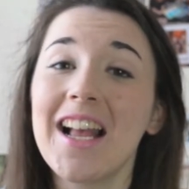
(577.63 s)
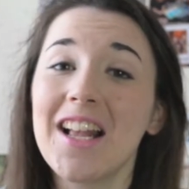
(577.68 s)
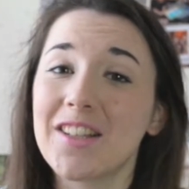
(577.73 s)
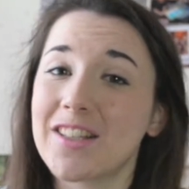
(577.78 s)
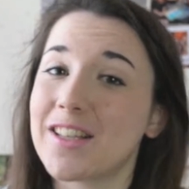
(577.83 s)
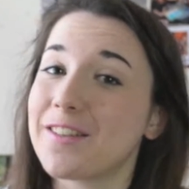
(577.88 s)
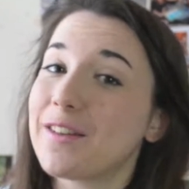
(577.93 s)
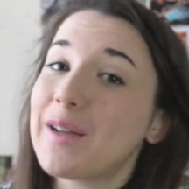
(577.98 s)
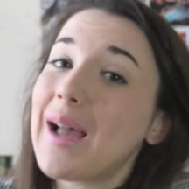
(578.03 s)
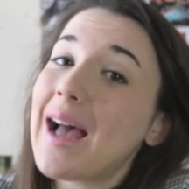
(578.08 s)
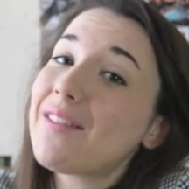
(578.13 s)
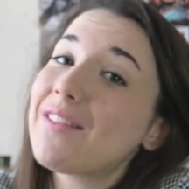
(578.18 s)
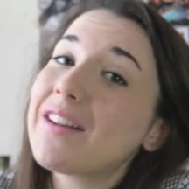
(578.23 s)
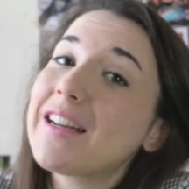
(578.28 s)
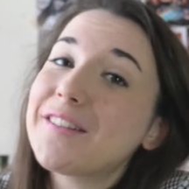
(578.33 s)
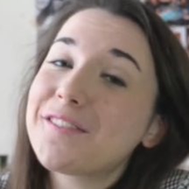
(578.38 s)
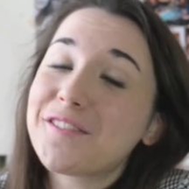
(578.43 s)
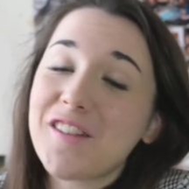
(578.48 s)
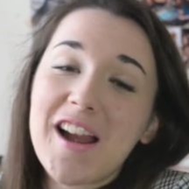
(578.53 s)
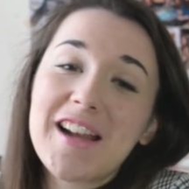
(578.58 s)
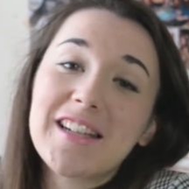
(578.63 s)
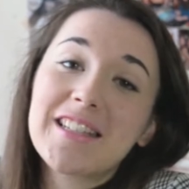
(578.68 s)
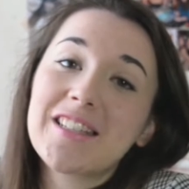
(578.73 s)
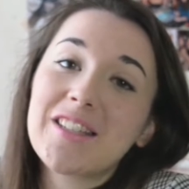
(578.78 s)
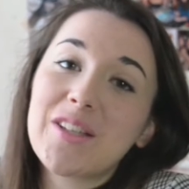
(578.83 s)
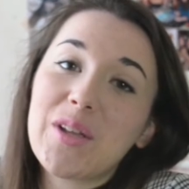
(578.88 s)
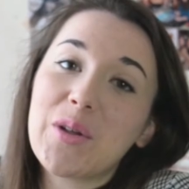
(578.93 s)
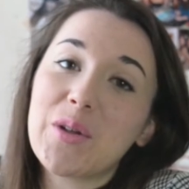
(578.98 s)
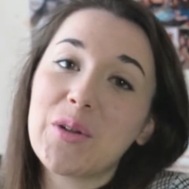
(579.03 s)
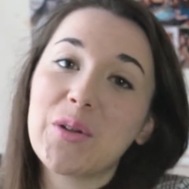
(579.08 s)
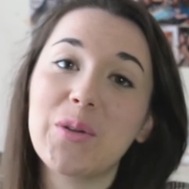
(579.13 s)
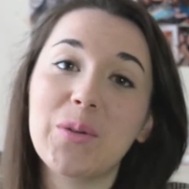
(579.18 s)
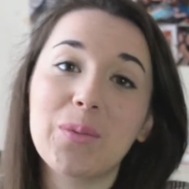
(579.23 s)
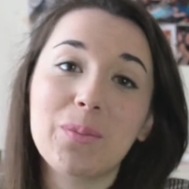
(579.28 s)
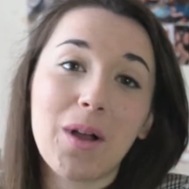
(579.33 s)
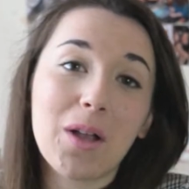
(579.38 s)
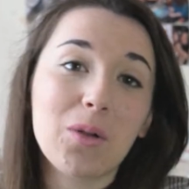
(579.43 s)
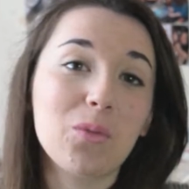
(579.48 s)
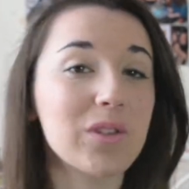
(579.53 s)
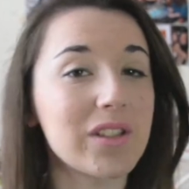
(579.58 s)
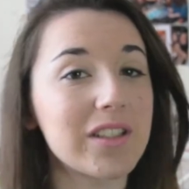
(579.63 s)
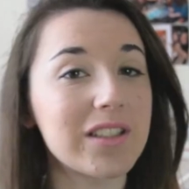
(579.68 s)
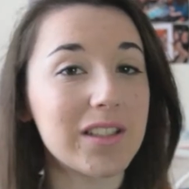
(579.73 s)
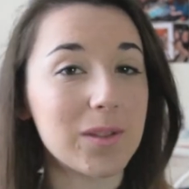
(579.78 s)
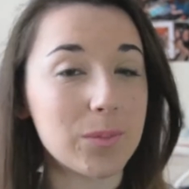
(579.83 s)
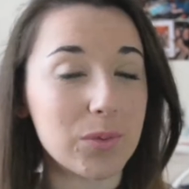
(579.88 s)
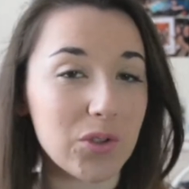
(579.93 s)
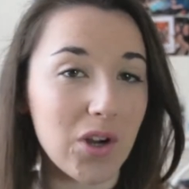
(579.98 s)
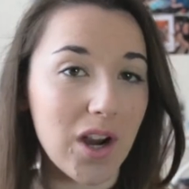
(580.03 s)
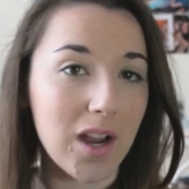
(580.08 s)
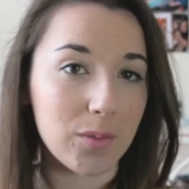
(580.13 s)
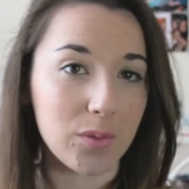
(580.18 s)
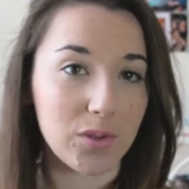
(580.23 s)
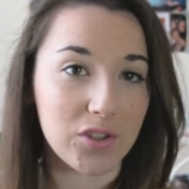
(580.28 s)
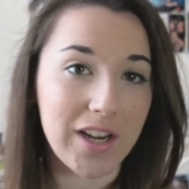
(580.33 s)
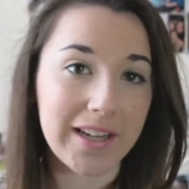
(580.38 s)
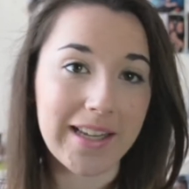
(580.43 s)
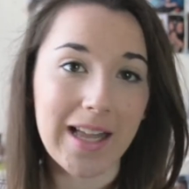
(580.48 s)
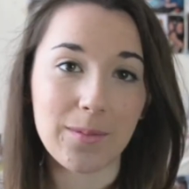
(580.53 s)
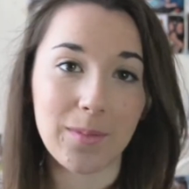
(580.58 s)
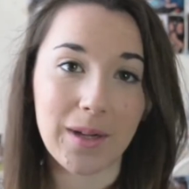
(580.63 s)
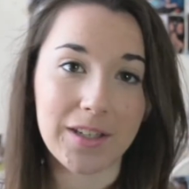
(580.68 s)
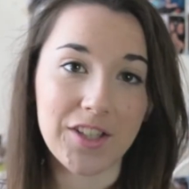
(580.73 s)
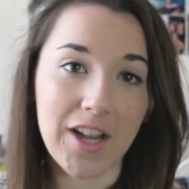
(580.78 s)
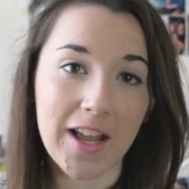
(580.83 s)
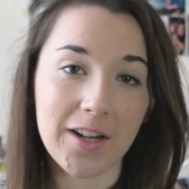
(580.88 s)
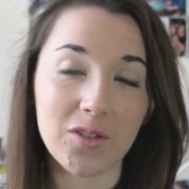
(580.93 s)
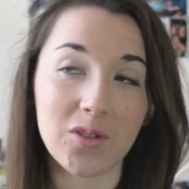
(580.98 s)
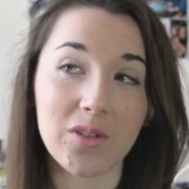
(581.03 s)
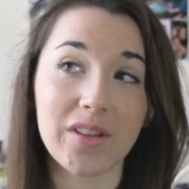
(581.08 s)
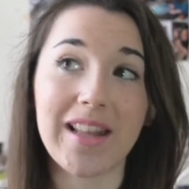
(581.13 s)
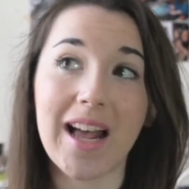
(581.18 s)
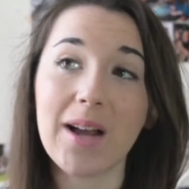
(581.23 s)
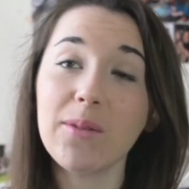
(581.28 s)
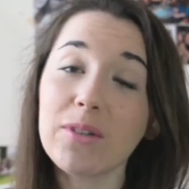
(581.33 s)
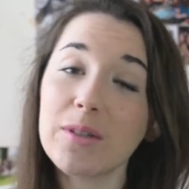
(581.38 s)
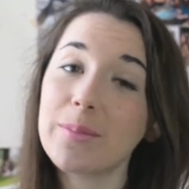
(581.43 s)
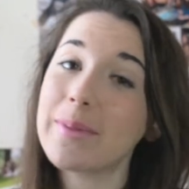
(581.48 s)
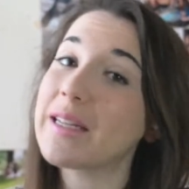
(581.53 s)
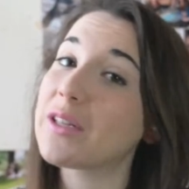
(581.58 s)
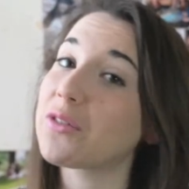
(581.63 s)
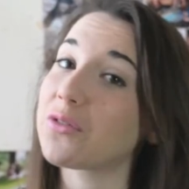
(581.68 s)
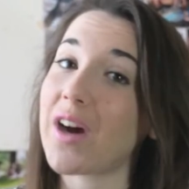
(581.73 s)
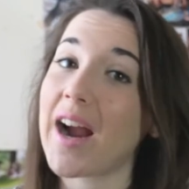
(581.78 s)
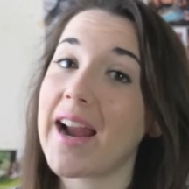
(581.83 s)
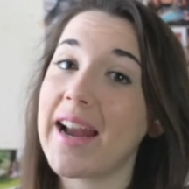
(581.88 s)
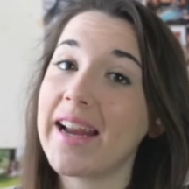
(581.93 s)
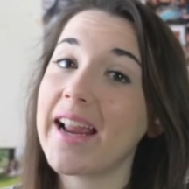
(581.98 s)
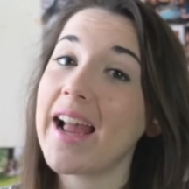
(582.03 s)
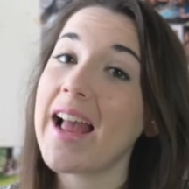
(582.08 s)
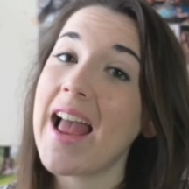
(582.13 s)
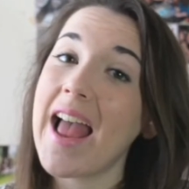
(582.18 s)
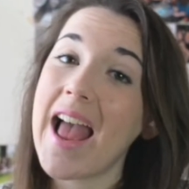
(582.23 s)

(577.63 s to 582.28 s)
So if you have any friends who might want to subscribe or check out my channel, that would be great,